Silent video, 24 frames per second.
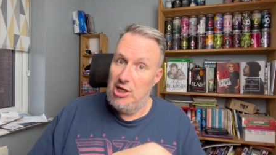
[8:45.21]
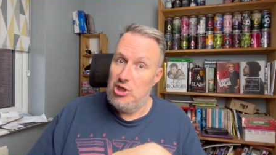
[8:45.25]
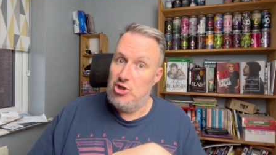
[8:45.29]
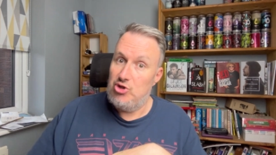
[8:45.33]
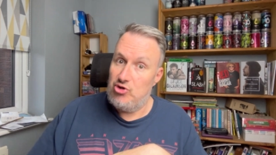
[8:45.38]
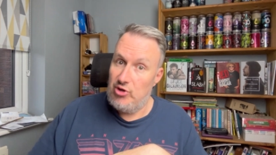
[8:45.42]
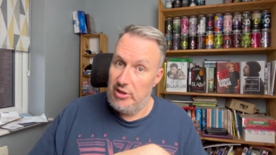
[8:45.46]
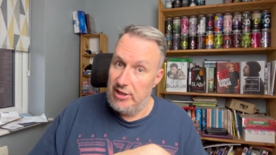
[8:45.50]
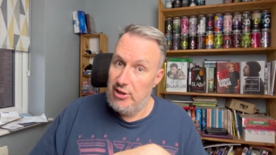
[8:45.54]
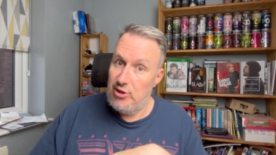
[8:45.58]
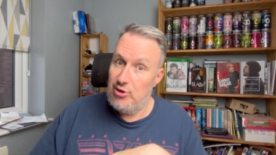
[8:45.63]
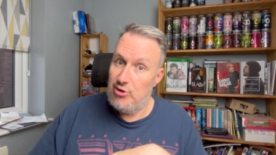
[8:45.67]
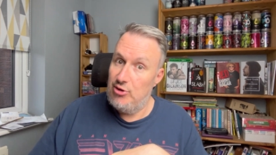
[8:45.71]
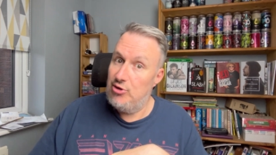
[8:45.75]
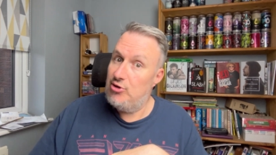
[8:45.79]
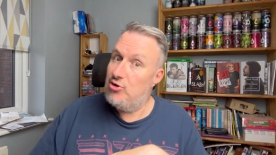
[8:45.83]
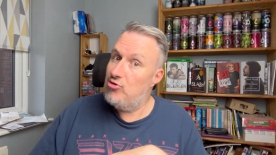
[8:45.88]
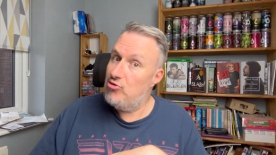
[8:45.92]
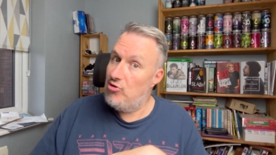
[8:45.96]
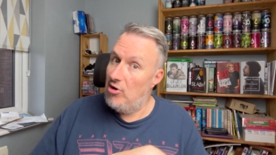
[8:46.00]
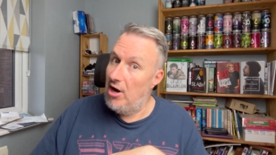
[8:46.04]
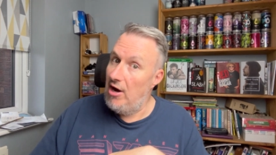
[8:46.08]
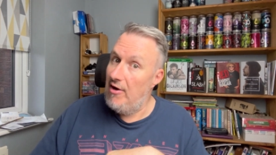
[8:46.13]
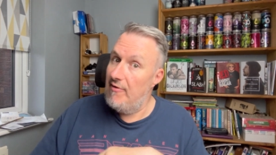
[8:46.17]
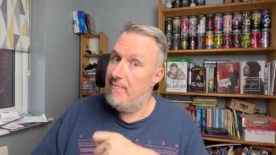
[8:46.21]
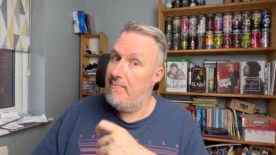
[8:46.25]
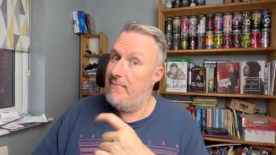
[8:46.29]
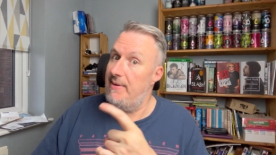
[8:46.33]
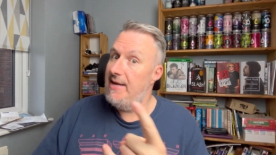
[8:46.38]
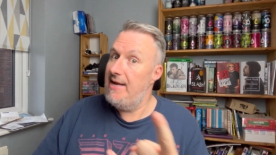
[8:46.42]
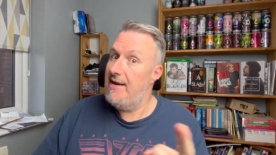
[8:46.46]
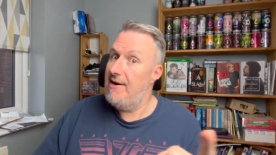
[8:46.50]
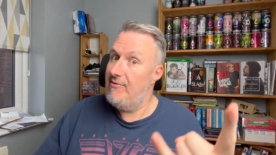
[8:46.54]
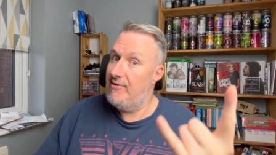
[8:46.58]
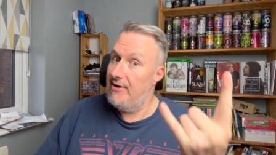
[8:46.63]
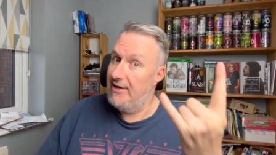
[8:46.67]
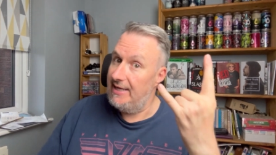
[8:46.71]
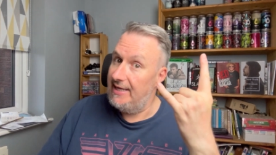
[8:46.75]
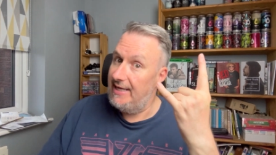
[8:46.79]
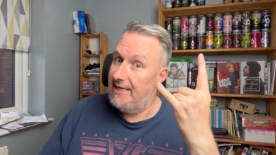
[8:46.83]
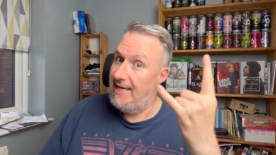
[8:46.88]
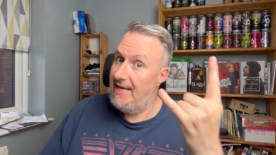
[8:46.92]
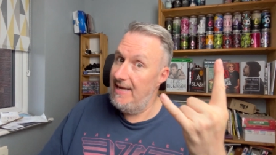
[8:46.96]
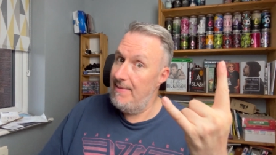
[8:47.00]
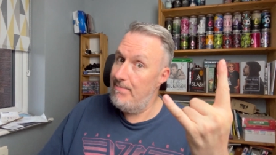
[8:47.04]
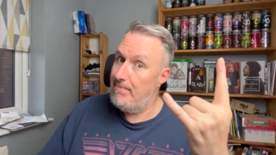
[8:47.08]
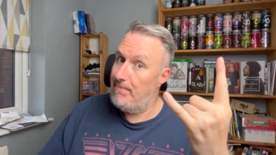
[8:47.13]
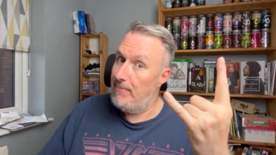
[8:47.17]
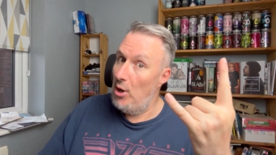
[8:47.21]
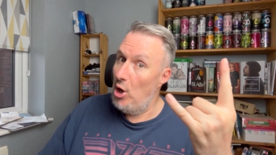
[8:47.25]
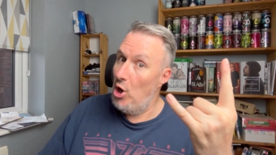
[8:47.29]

Drink good craft beer and keep